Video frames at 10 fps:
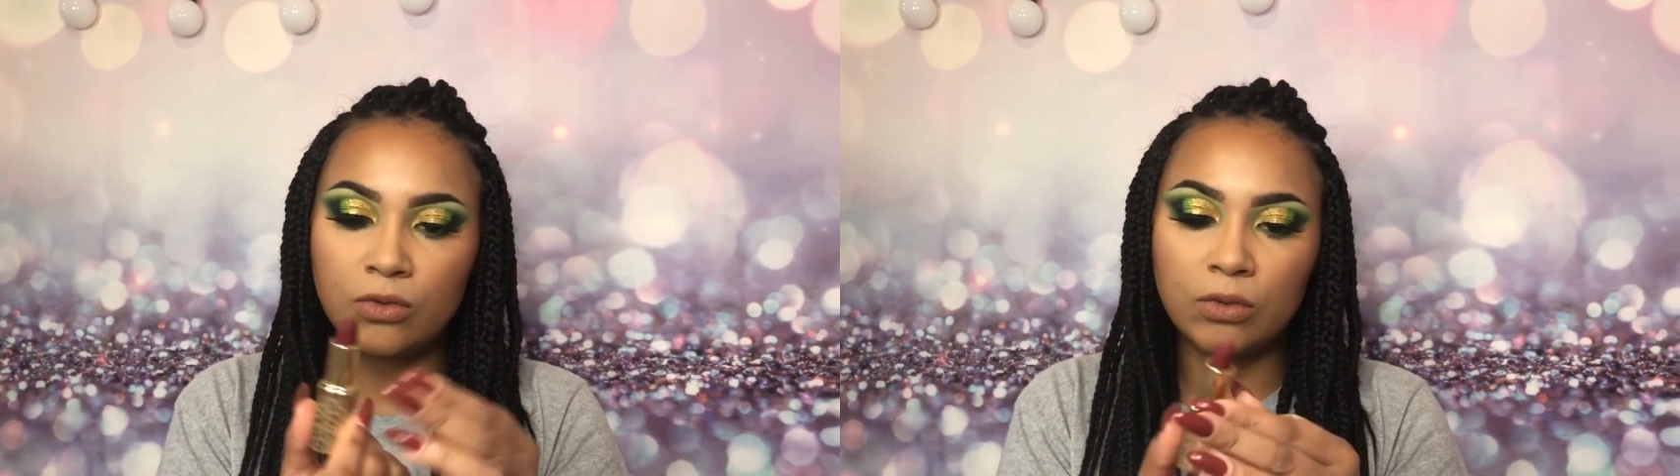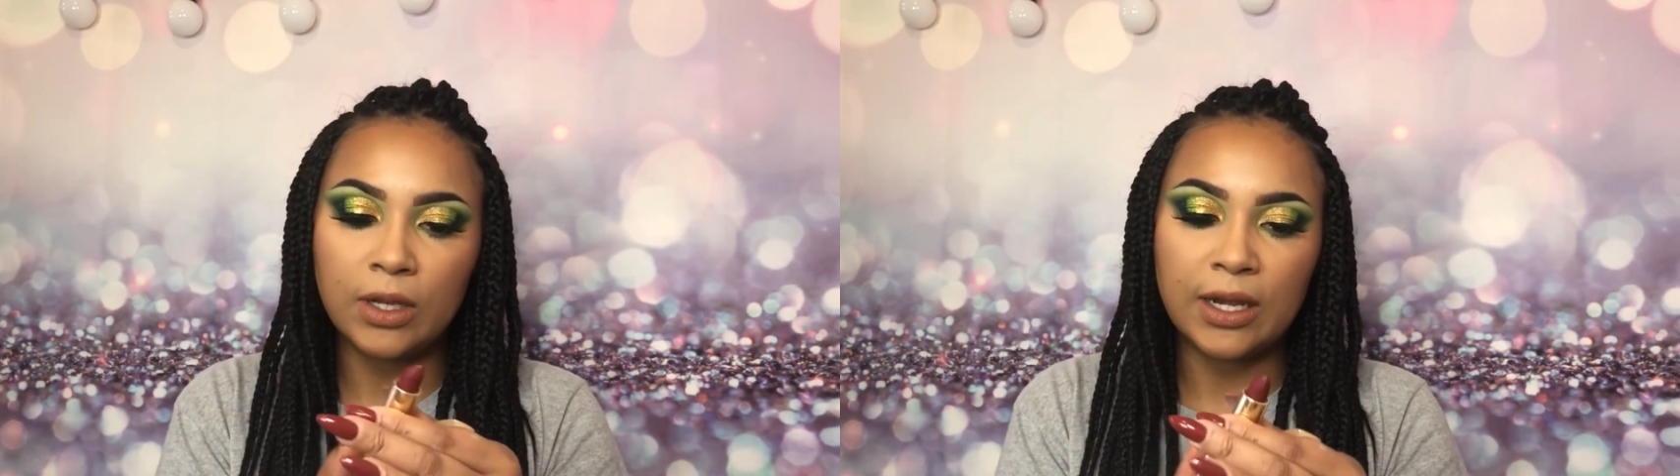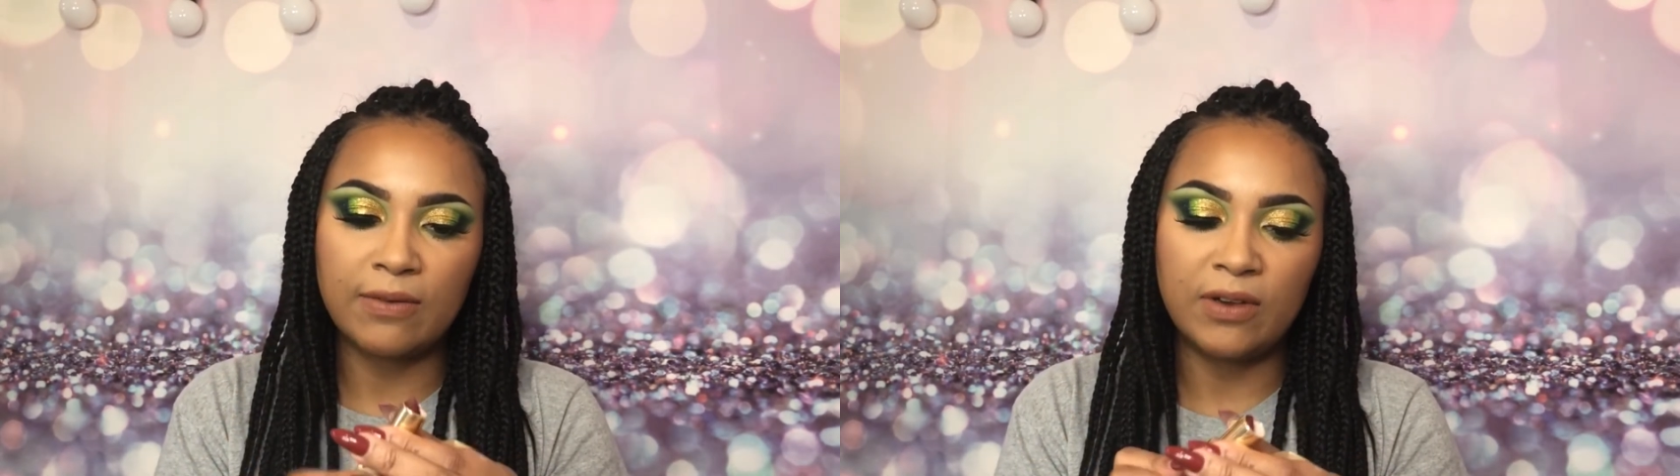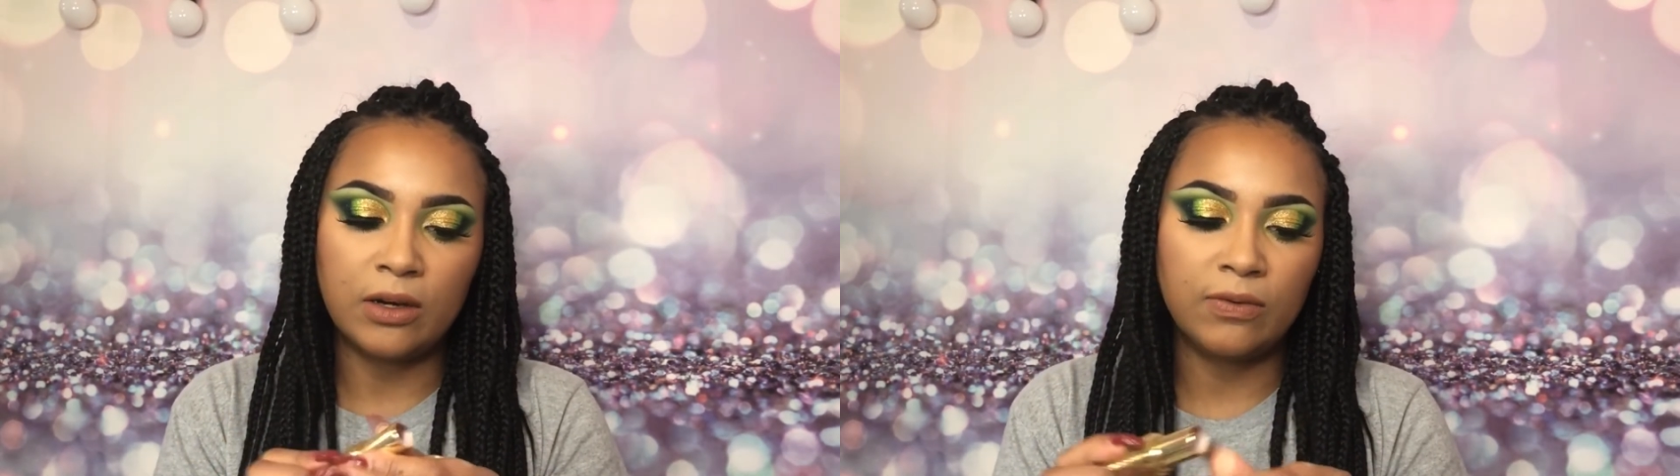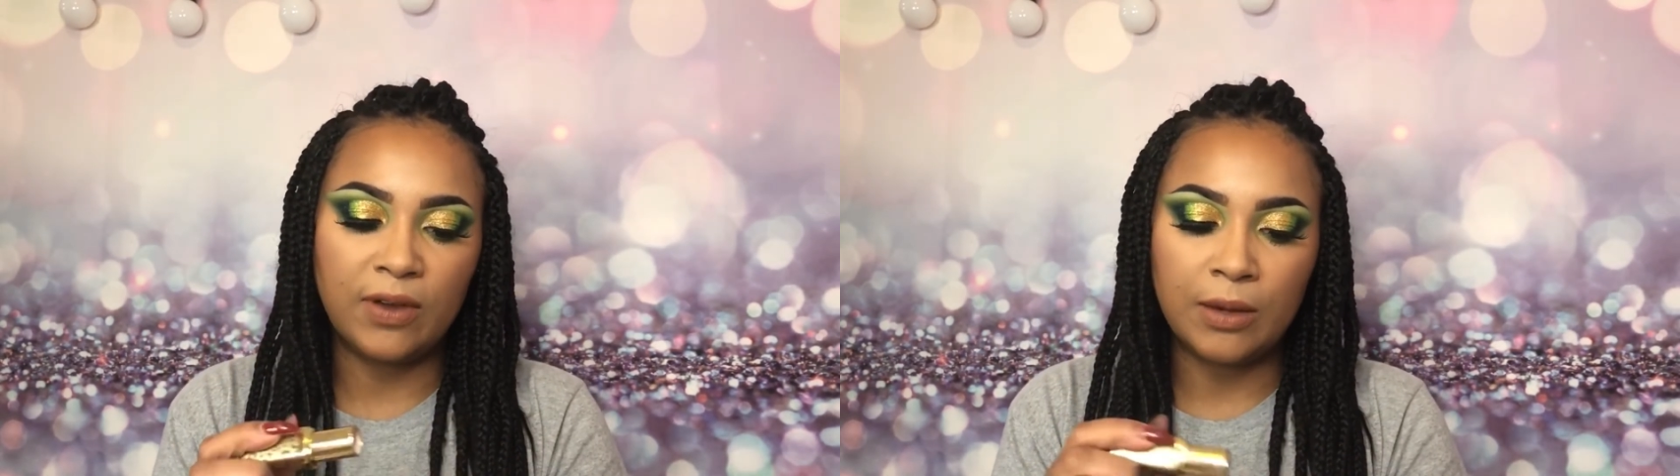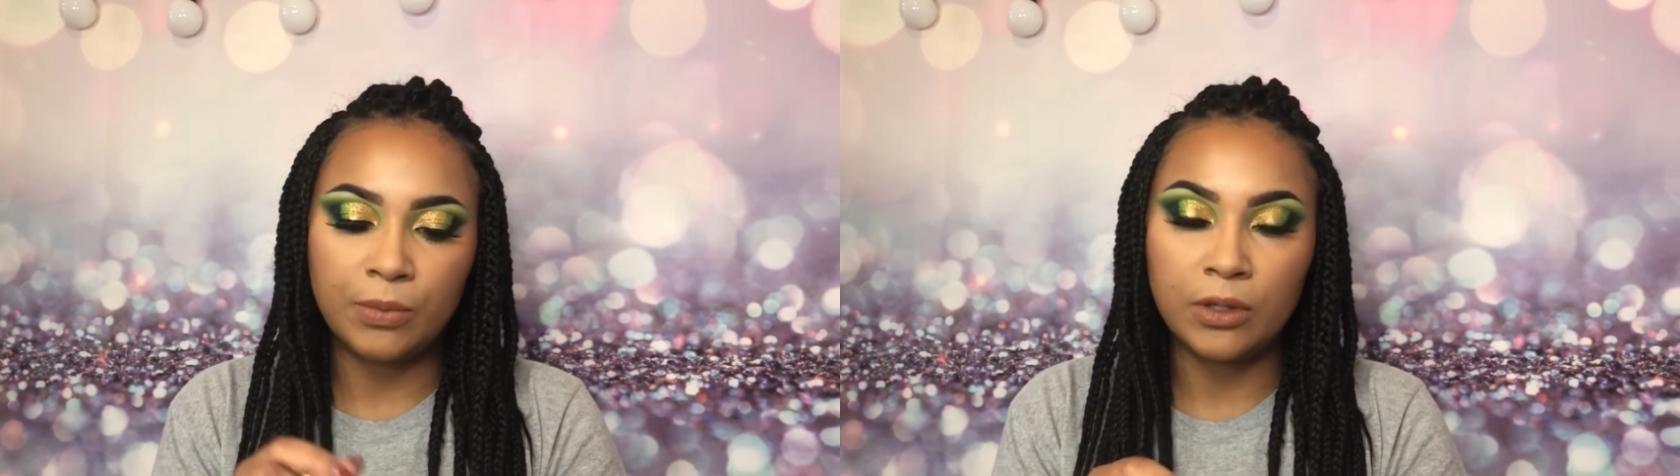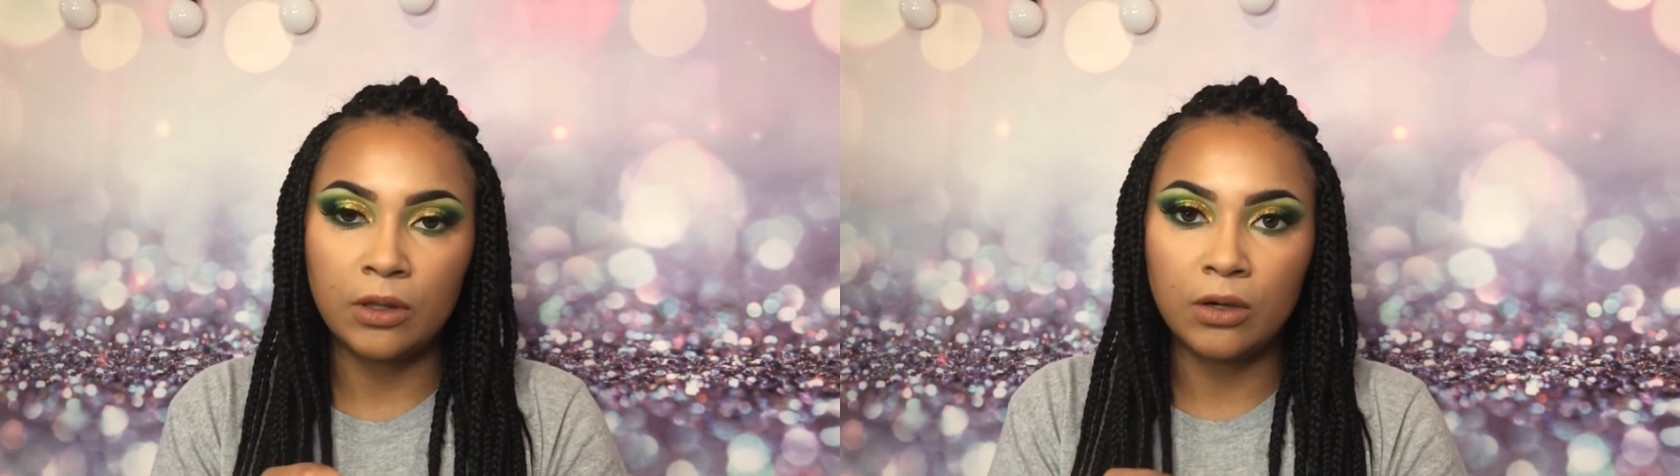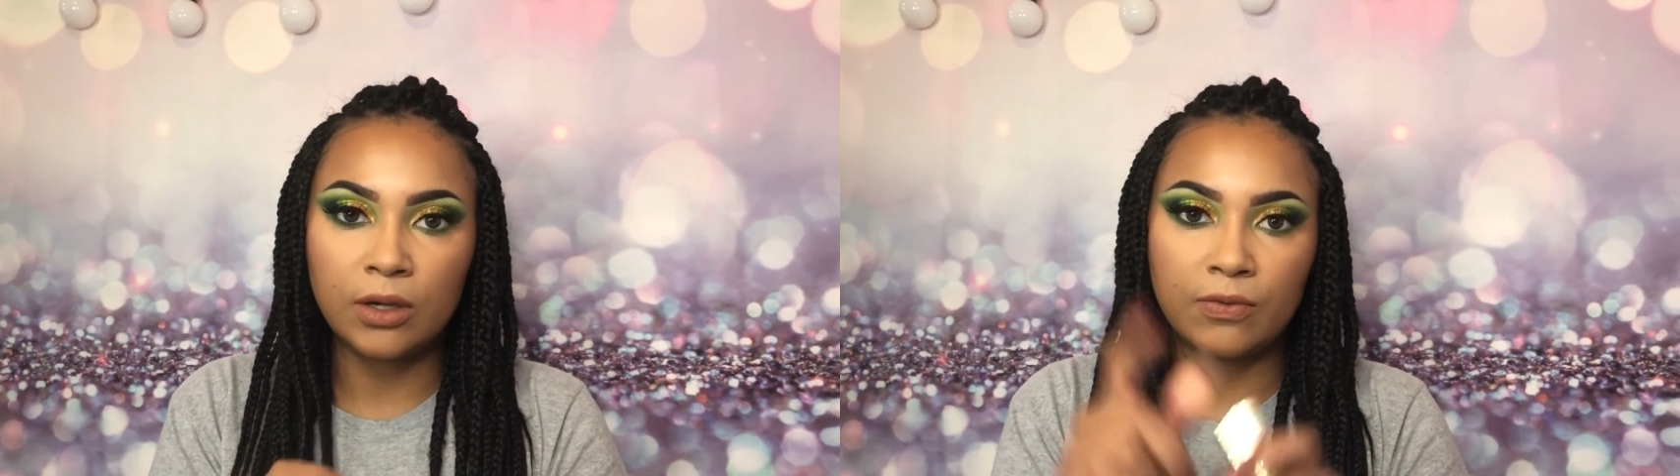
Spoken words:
doing like a very vampy look.